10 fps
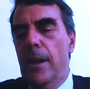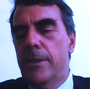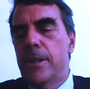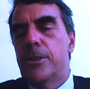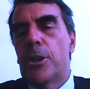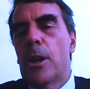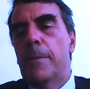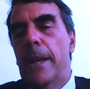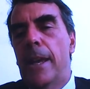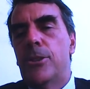
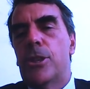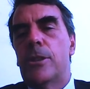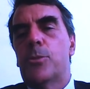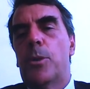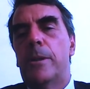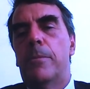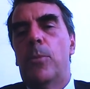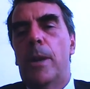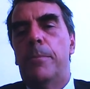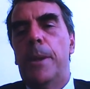determinations
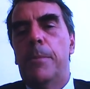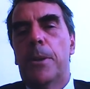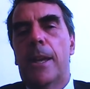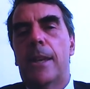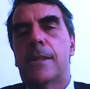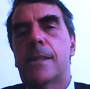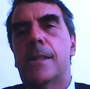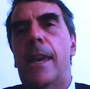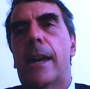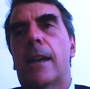when people get
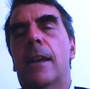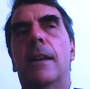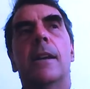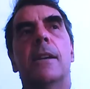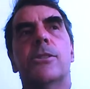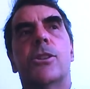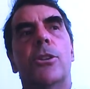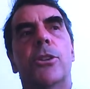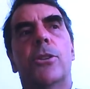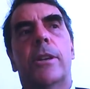sick. So
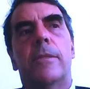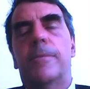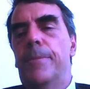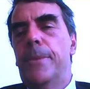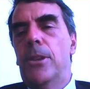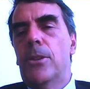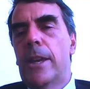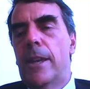you